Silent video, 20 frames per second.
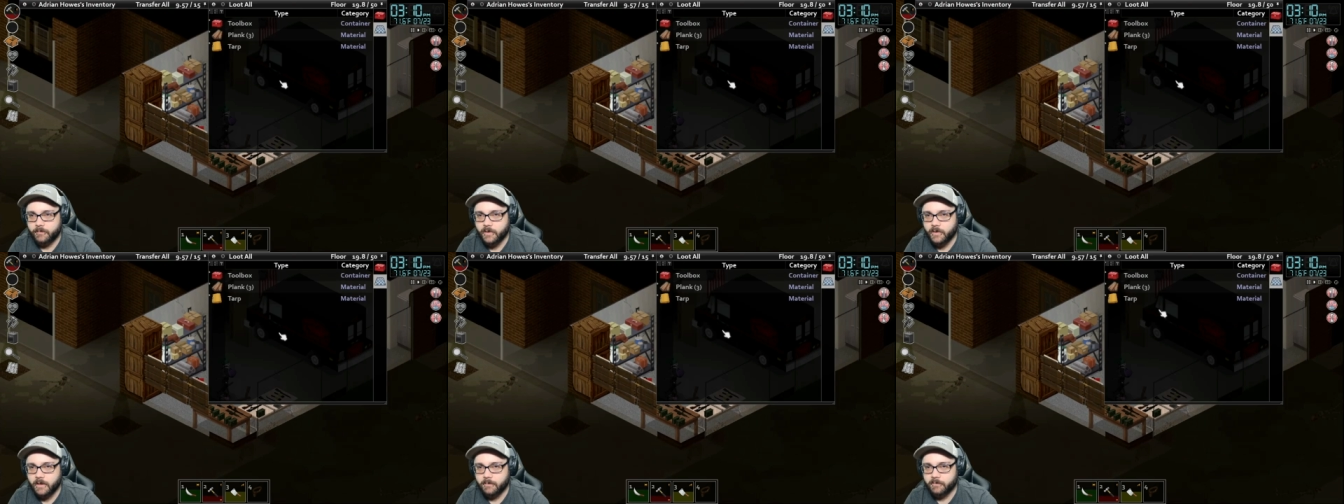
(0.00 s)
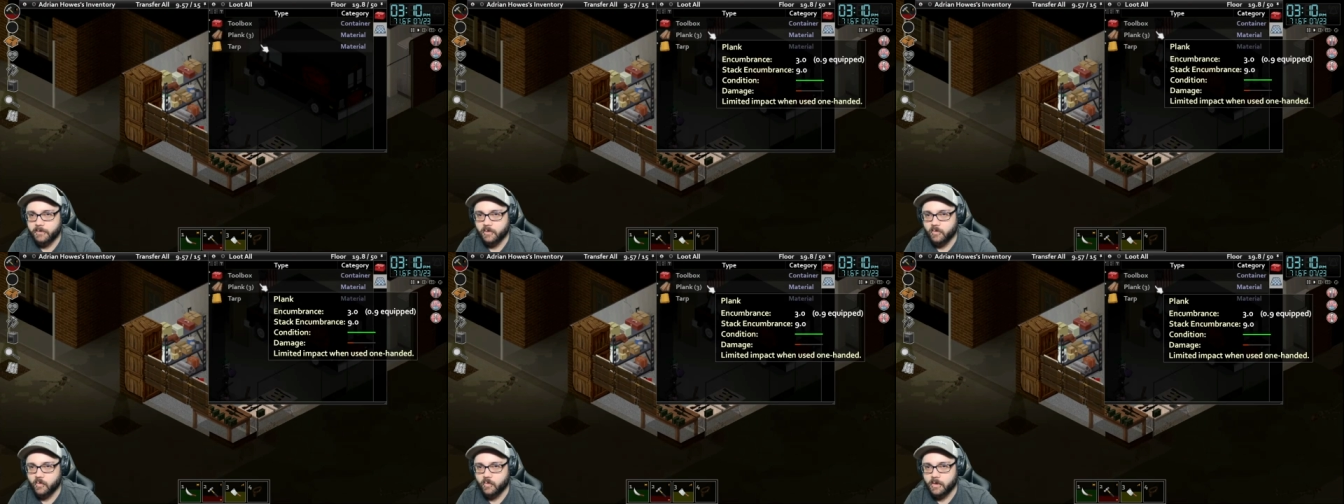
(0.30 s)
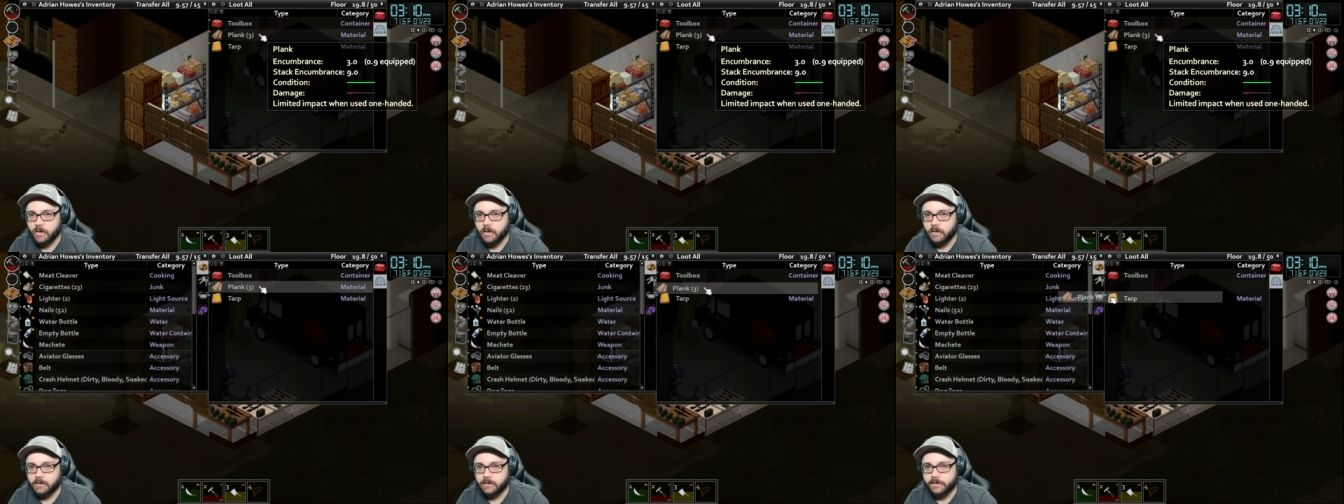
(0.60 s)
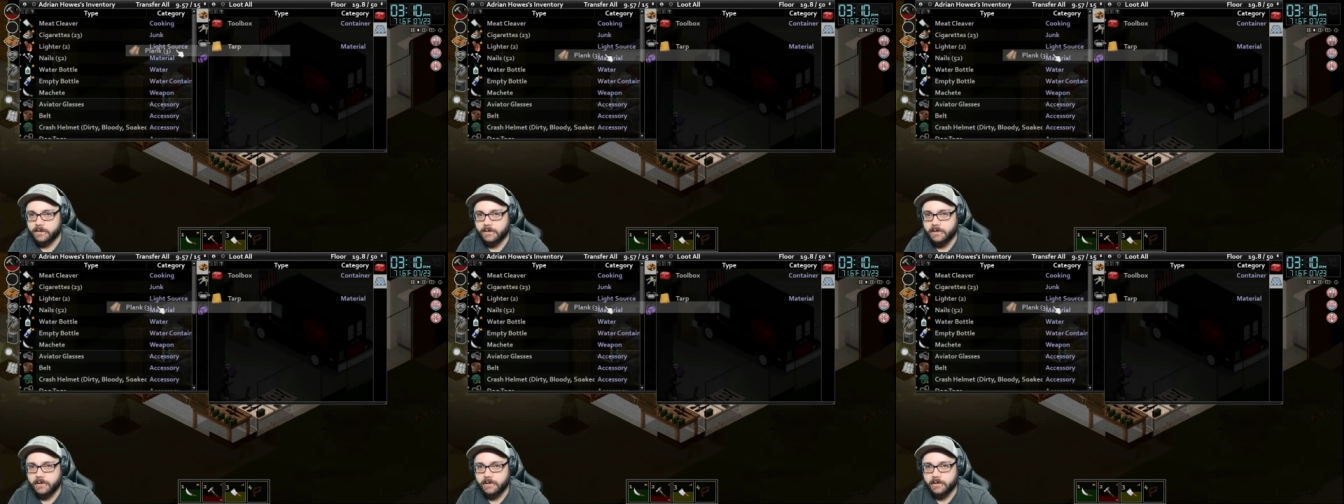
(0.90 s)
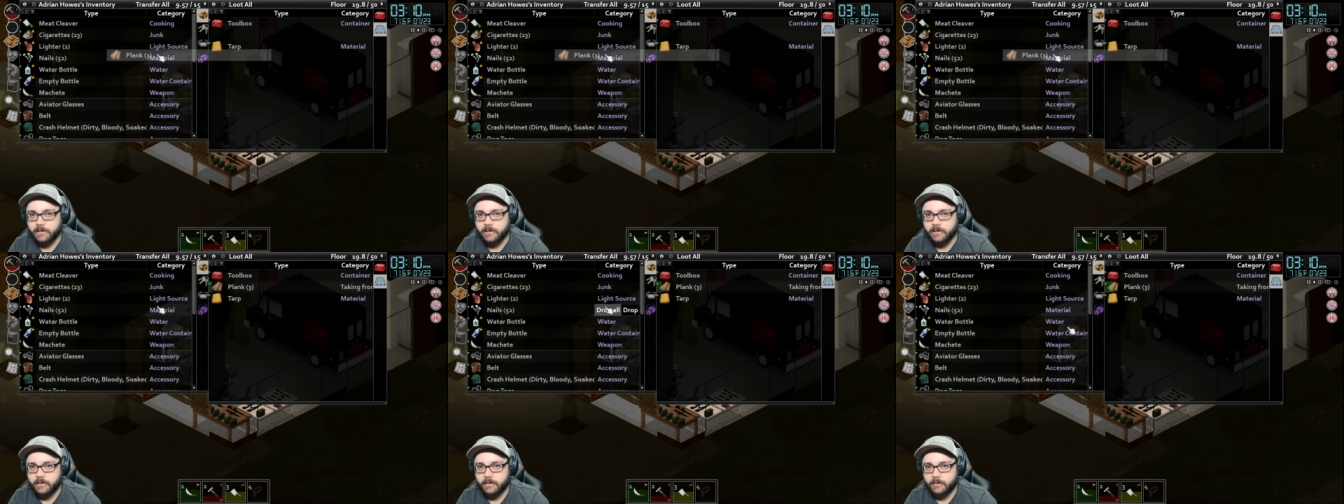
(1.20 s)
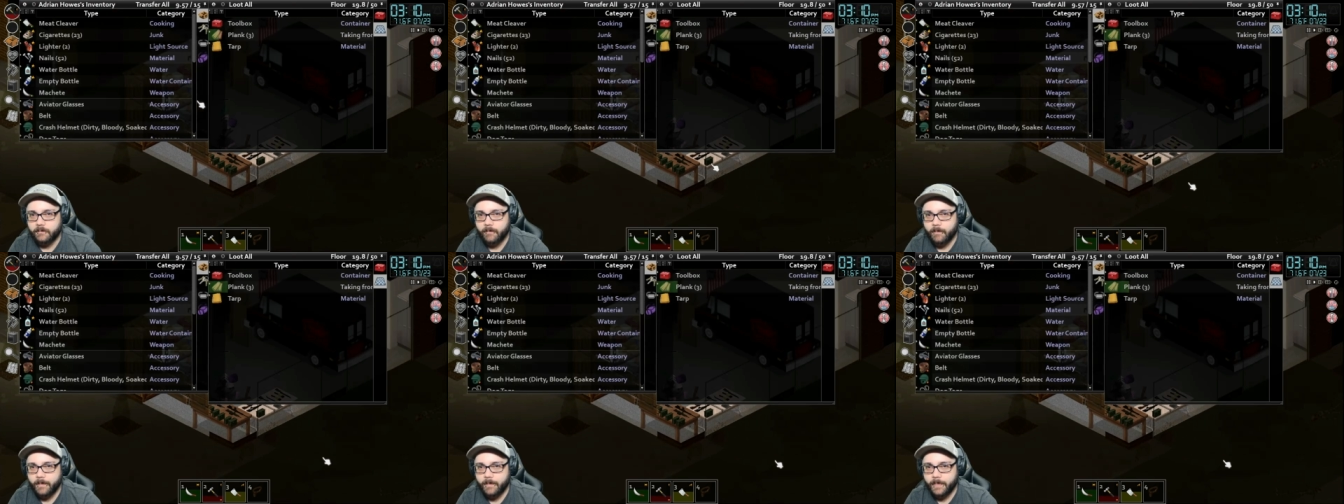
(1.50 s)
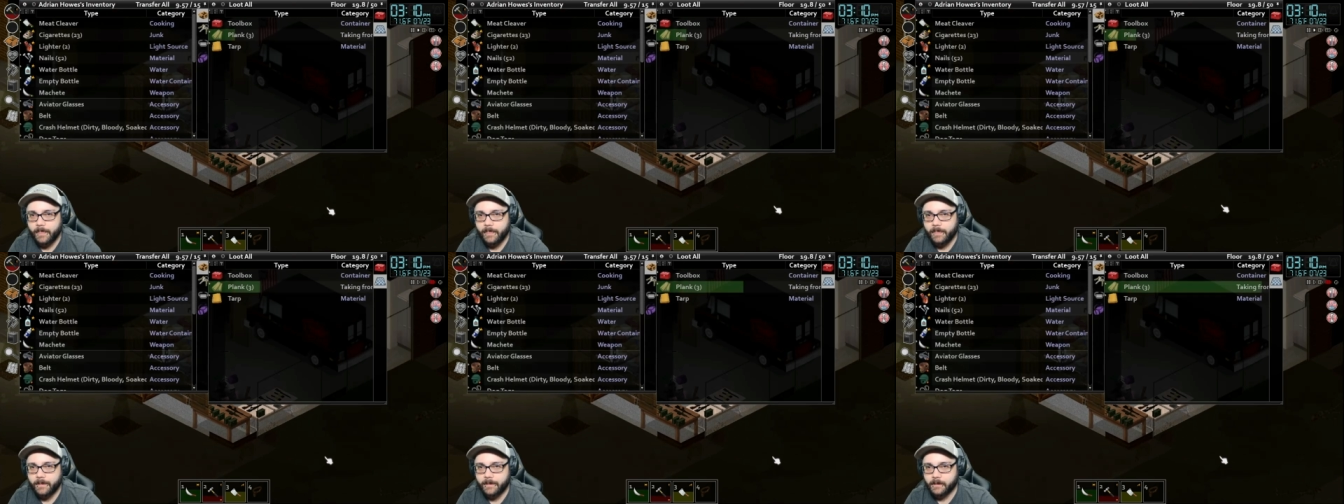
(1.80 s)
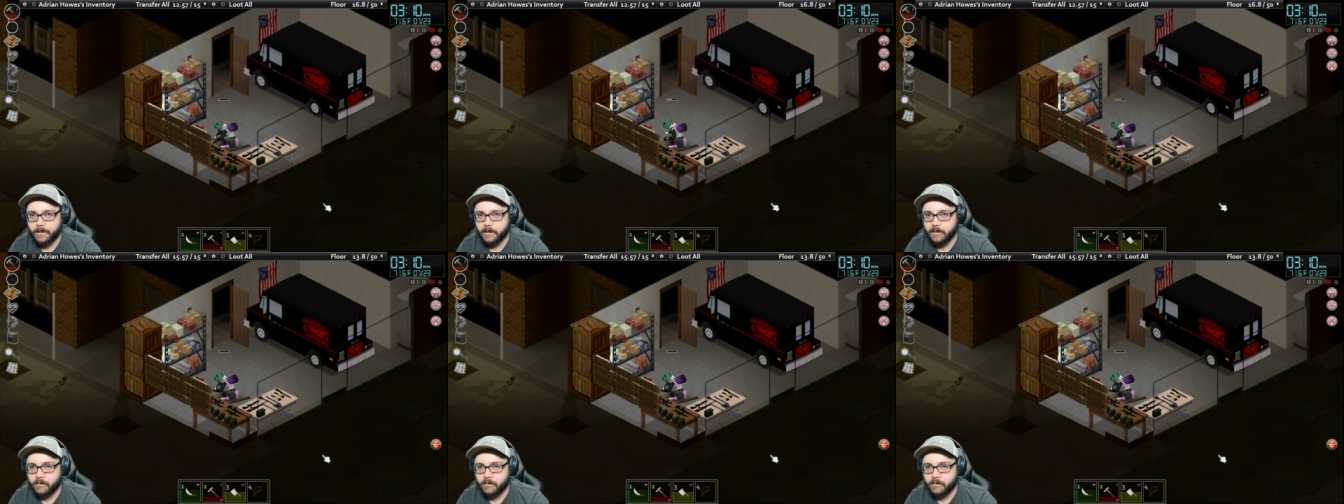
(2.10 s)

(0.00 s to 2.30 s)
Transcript: proper wall in here, I